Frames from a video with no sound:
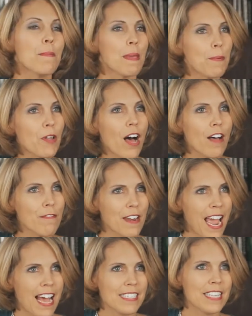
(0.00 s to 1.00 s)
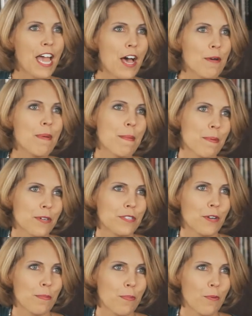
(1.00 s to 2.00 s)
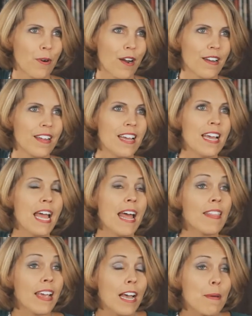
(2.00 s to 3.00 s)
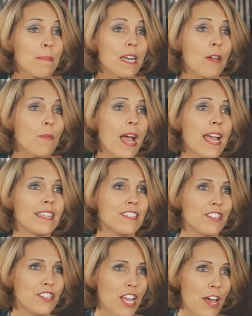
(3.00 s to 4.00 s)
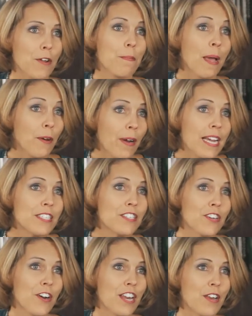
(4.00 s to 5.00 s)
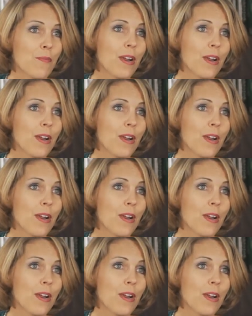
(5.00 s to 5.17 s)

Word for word: People often ask how my books are born, and they come many ways. Shadowed by Grace started